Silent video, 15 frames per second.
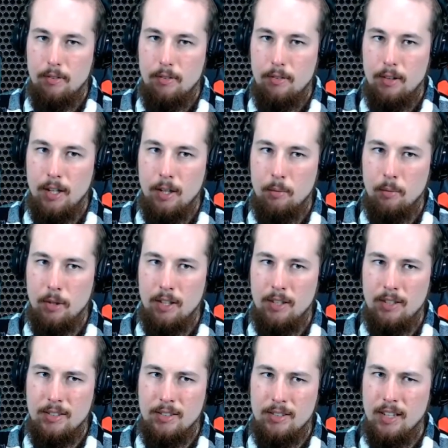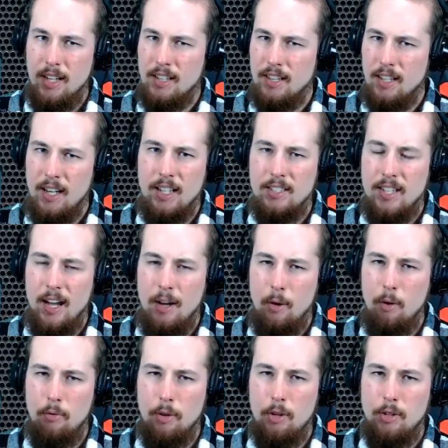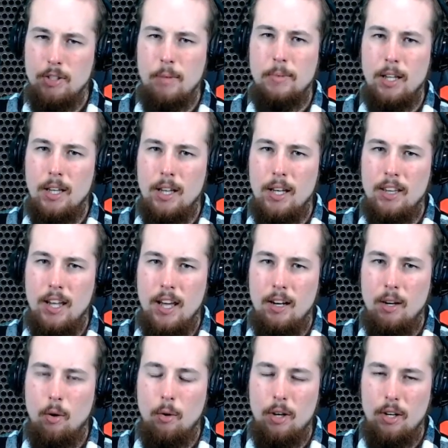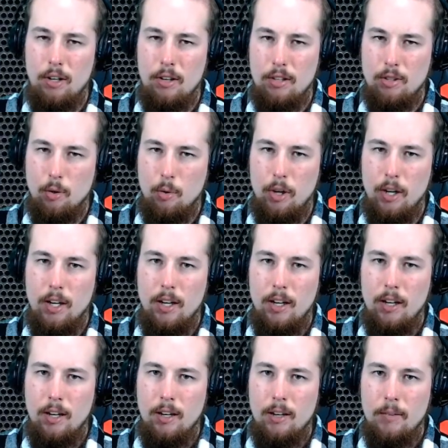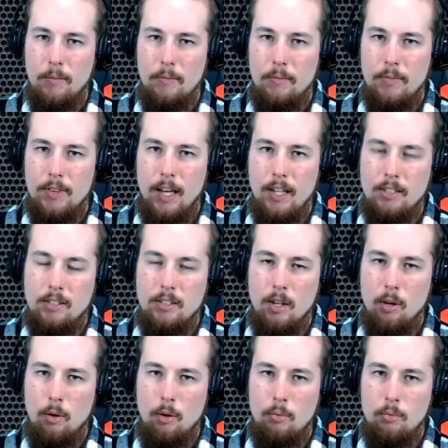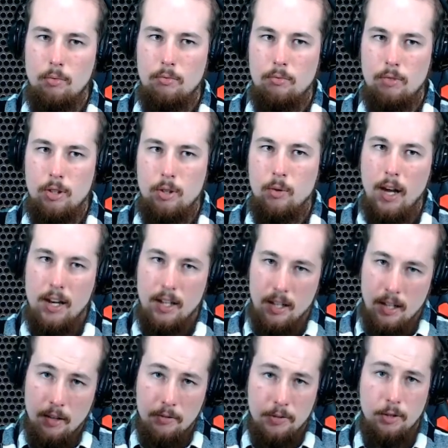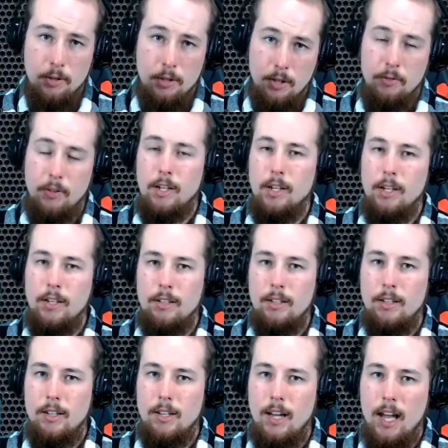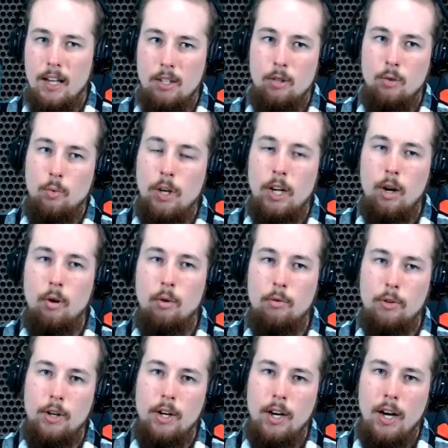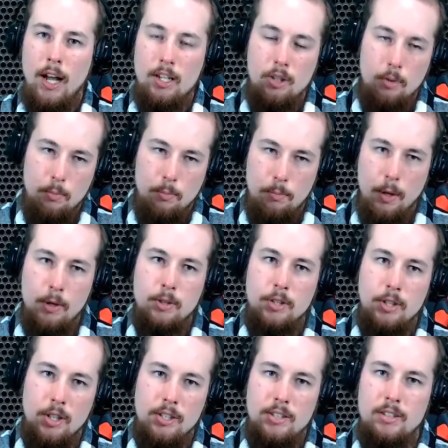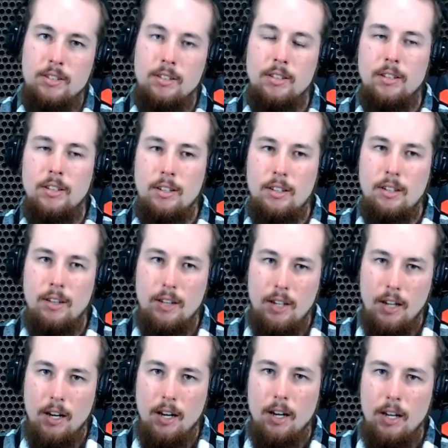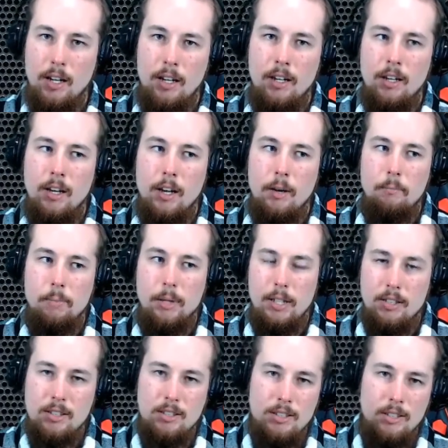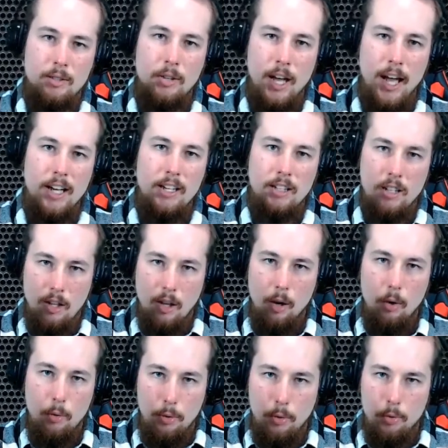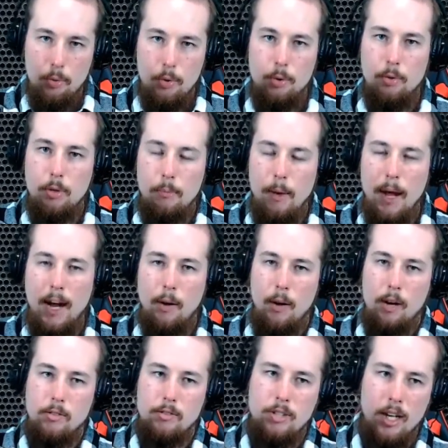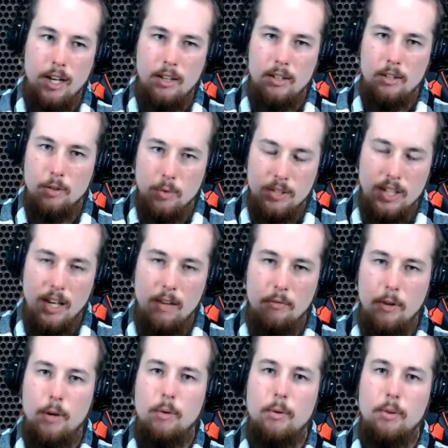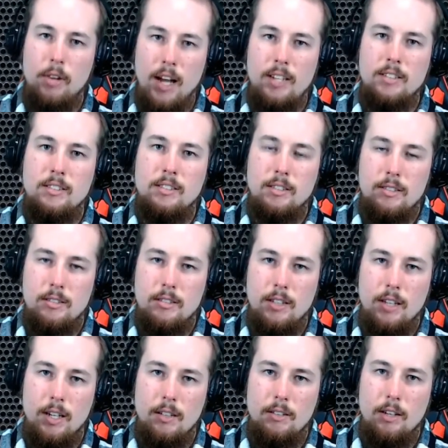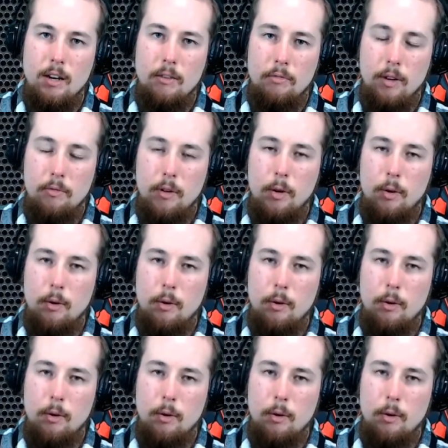that was like the next town over or something like that, according to the story. And so you got a gift certificate and you went over and you purchased the gun, but you still had to go through the background check. This was a federal license, uh, a federal